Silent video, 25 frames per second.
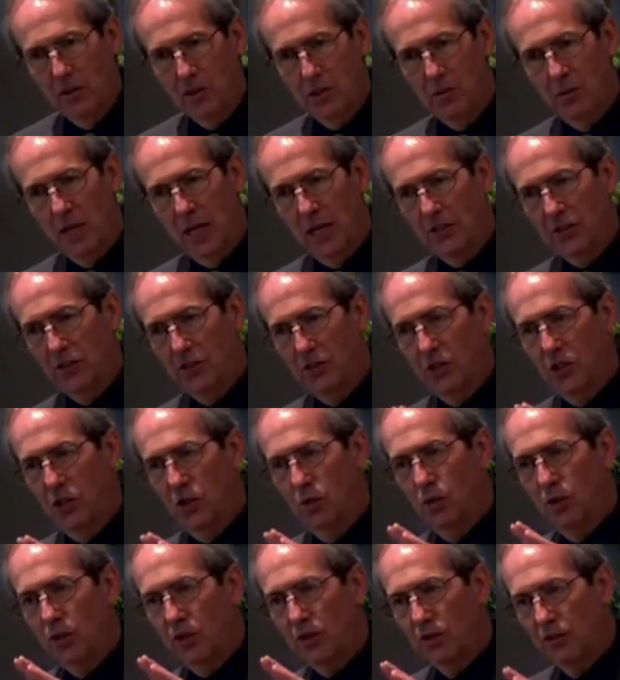has to do
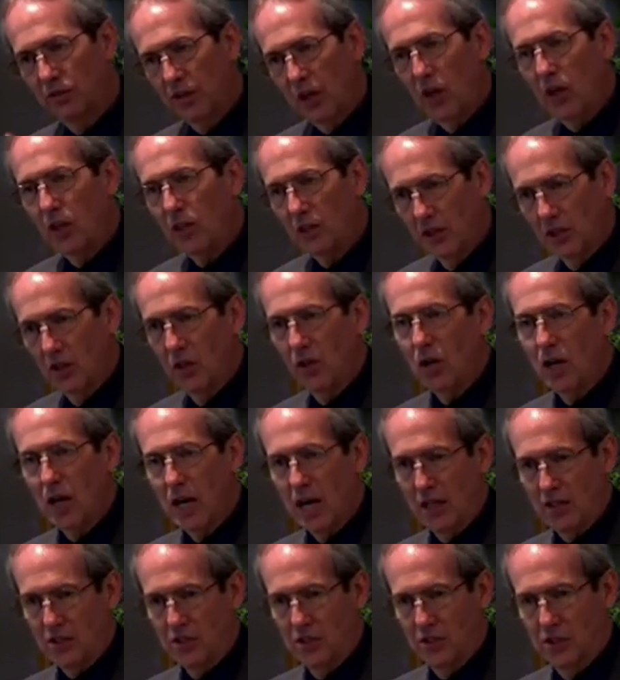with very little
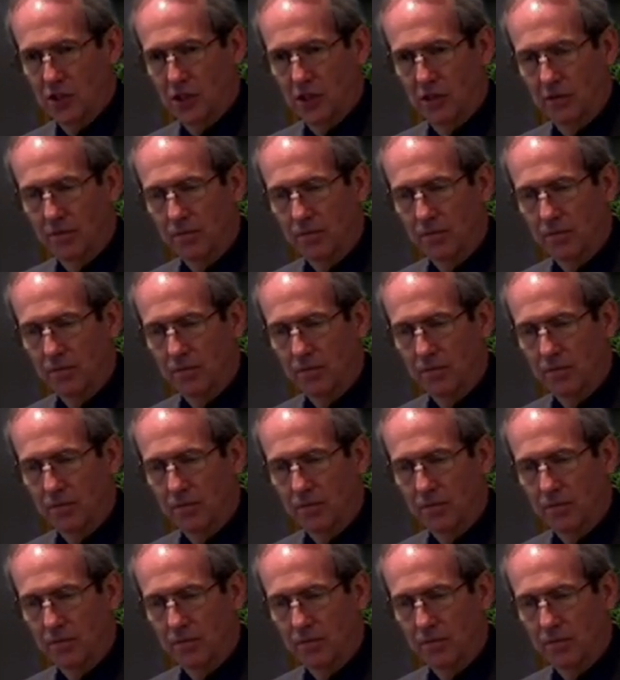oxygen.